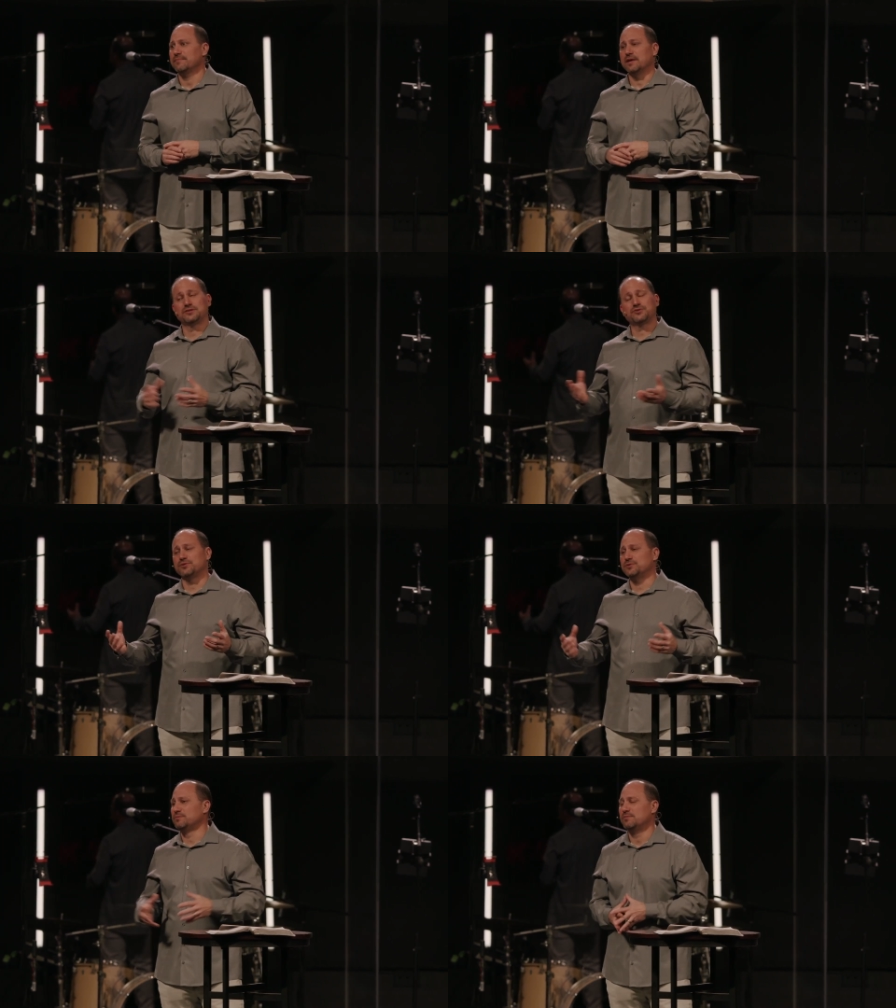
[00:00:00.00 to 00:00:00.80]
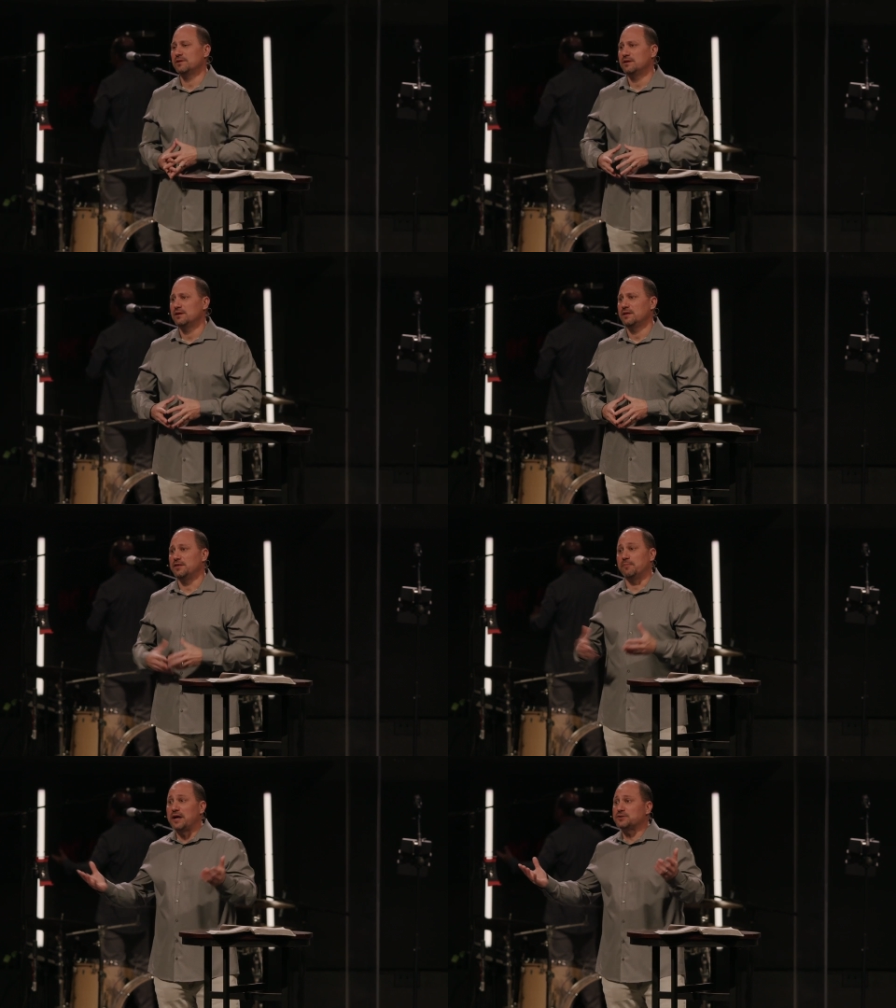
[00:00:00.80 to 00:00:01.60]
It's true. The
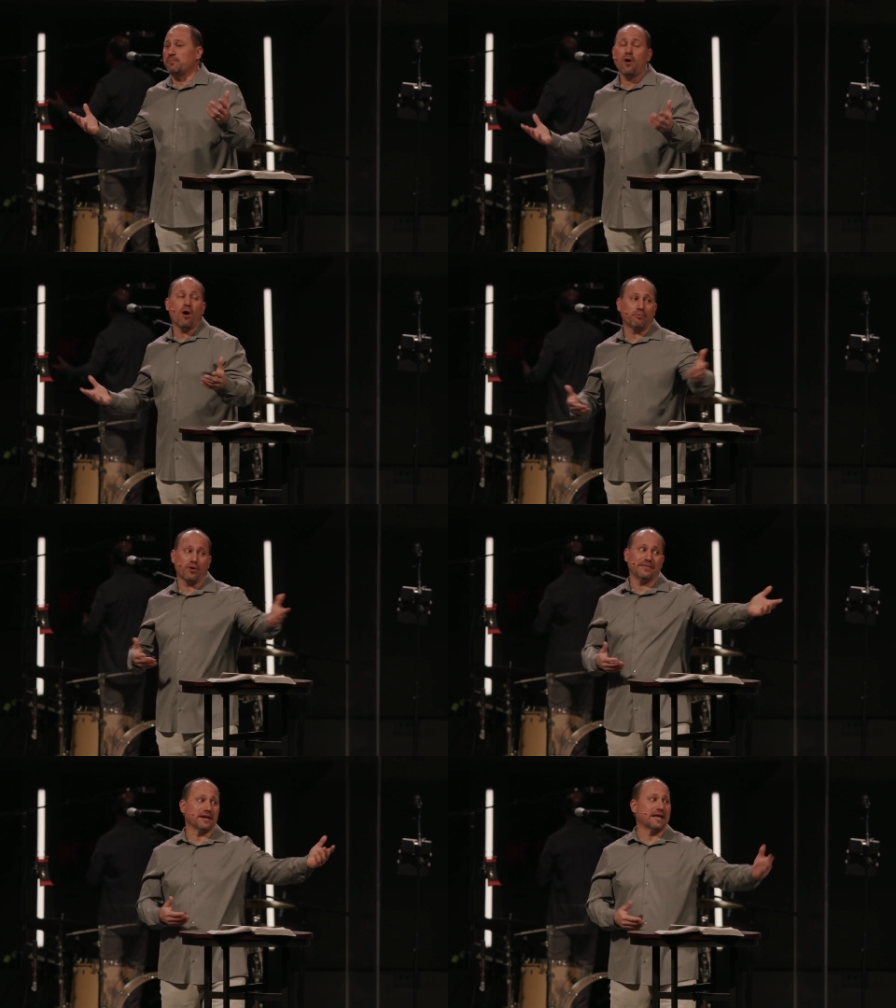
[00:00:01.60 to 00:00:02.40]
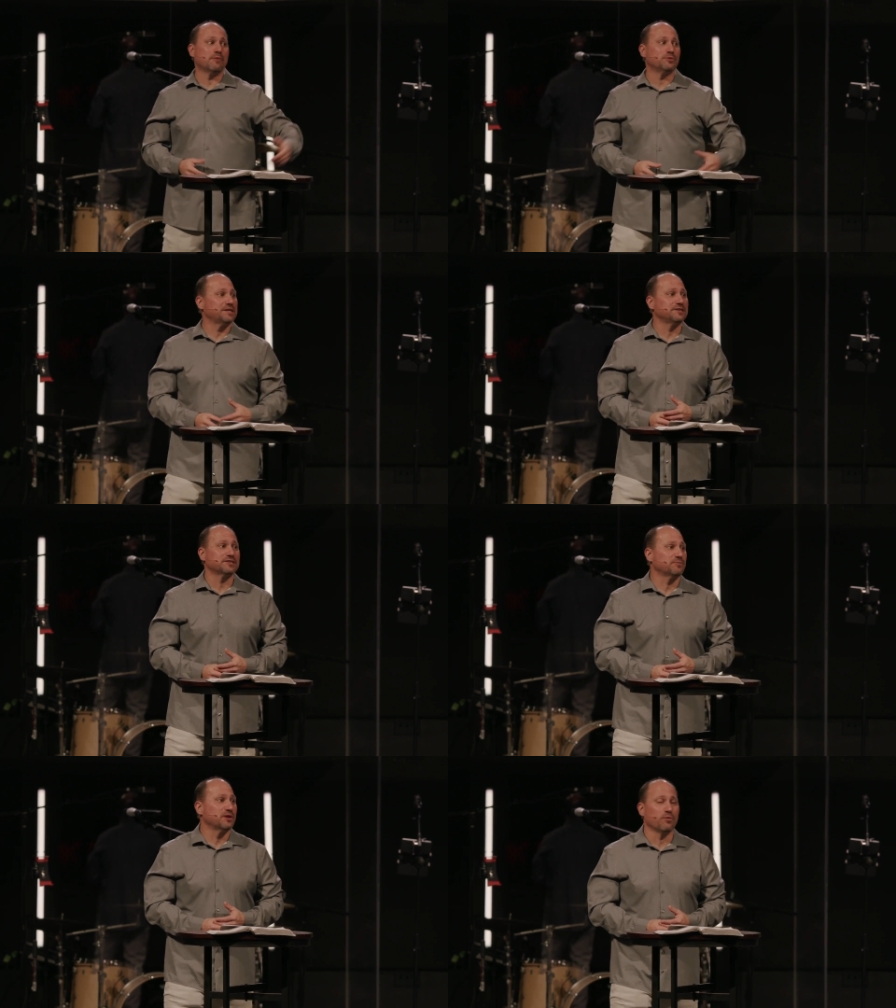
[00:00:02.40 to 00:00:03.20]
Apostle Paul prayed that God would take
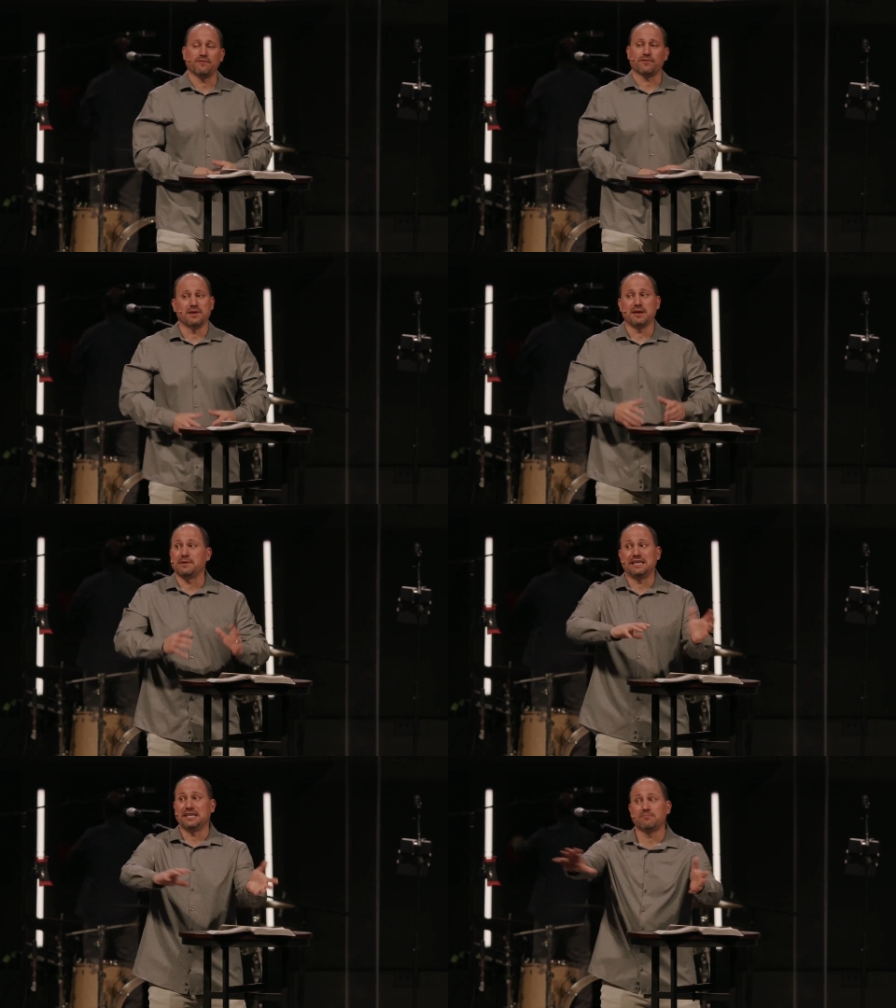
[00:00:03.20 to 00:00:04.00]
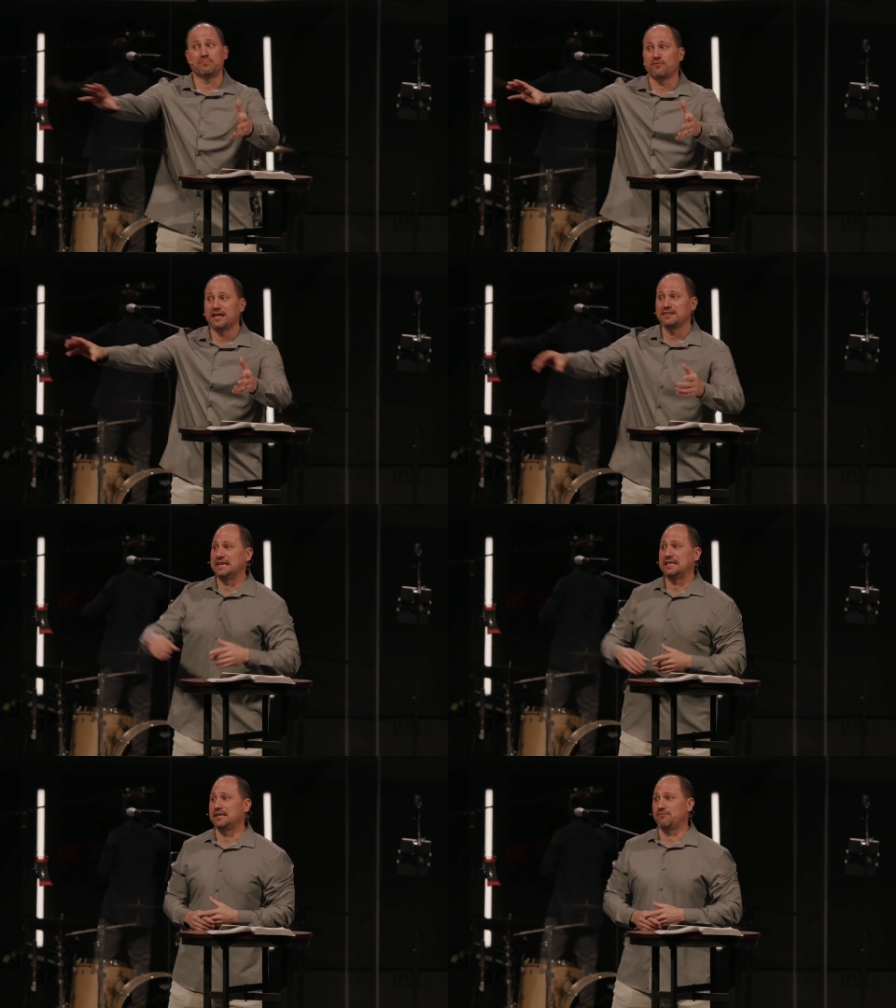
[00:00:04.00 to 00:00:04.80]
something away from him, and he didn't provide the
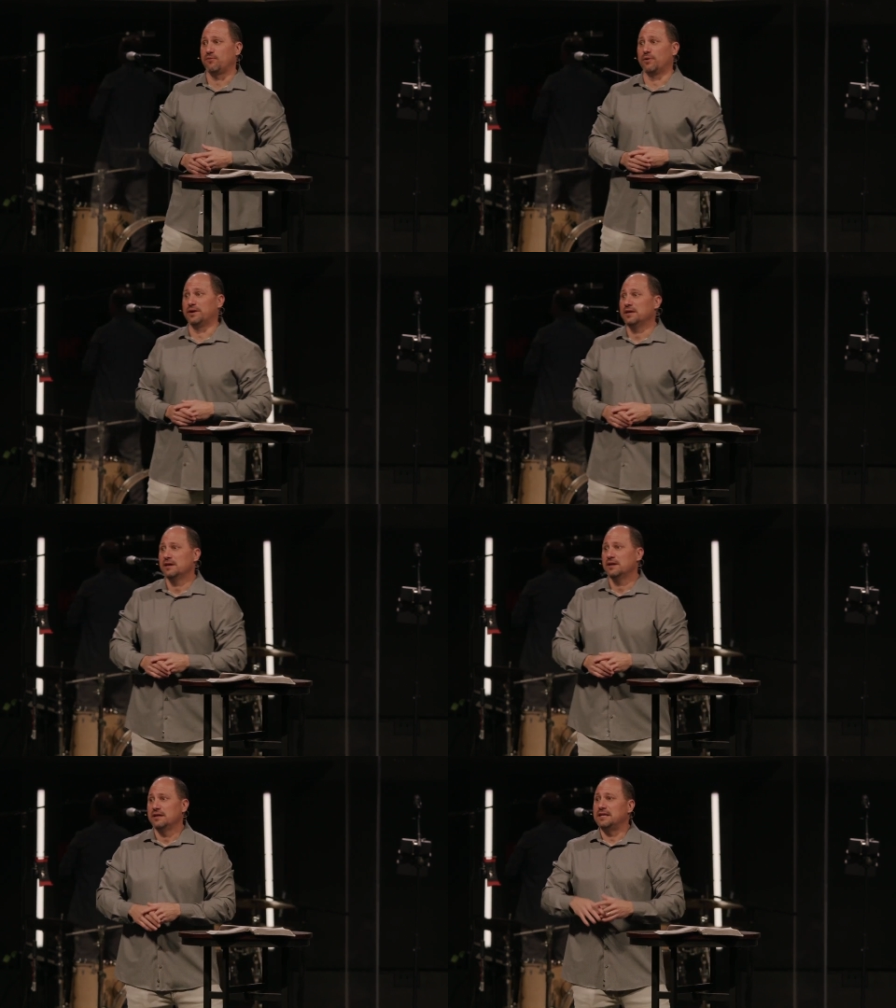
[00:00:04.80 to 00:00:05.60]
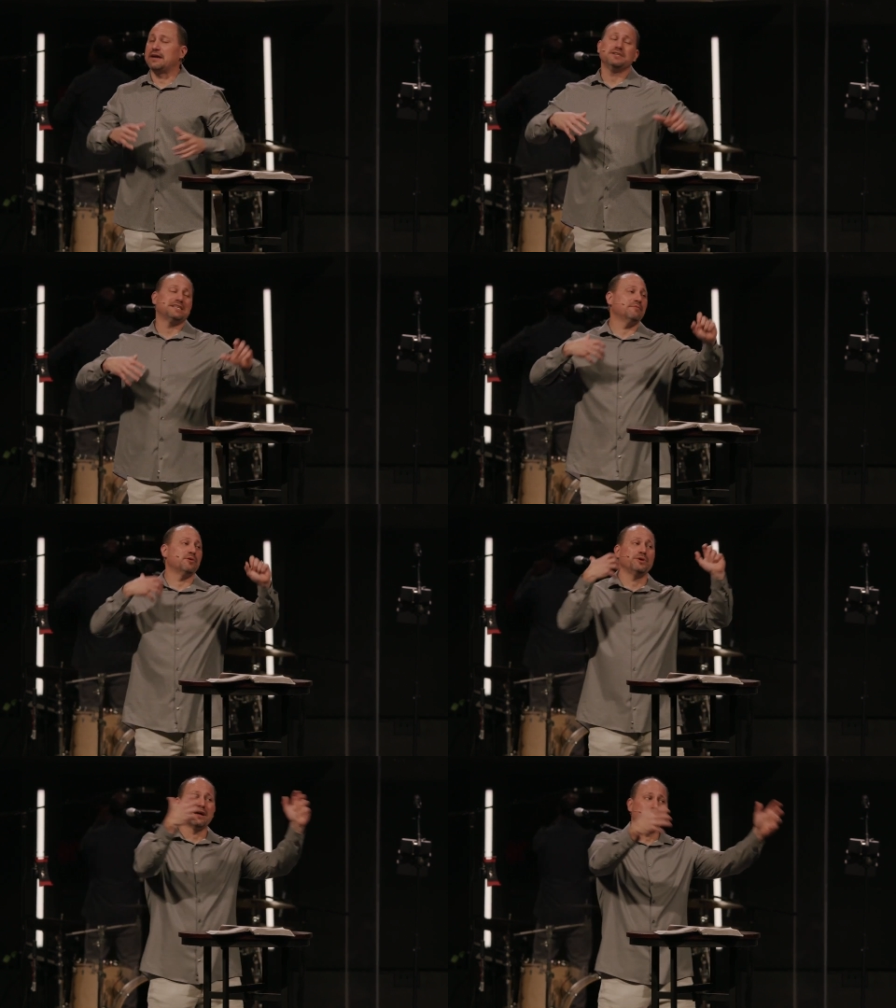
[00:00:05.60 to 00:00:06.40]
healing for it. Not every time that
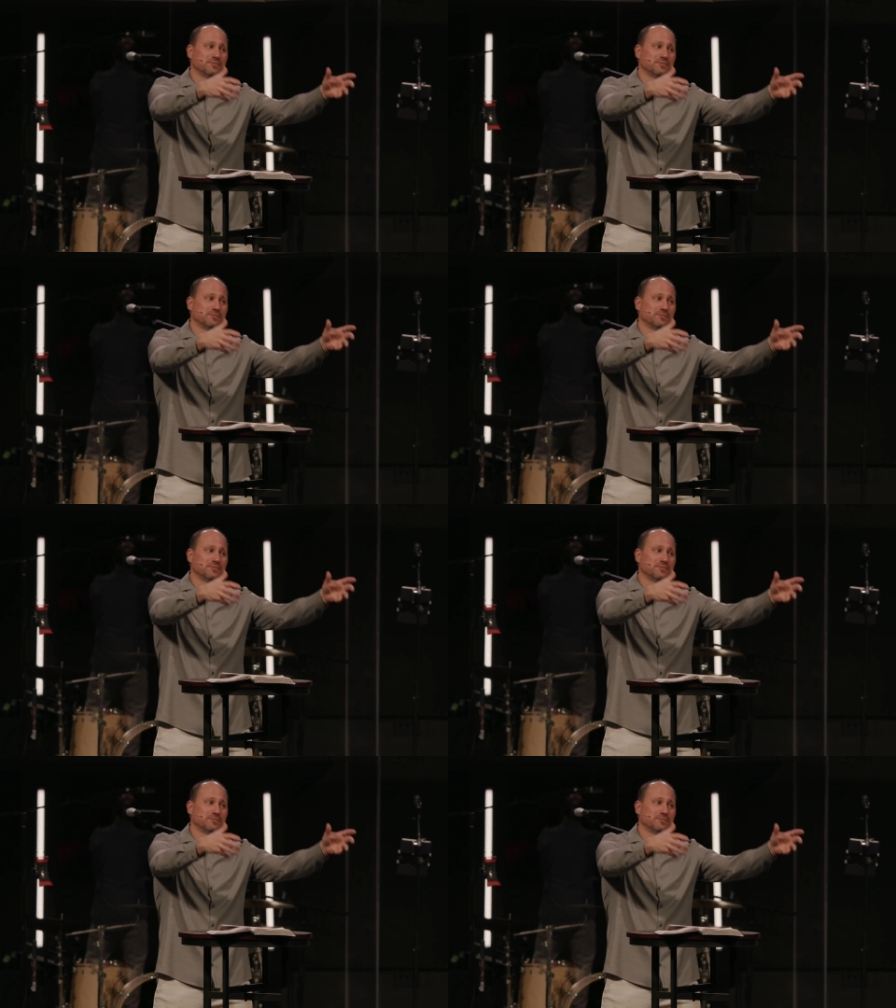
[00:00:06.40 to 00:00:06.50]
we come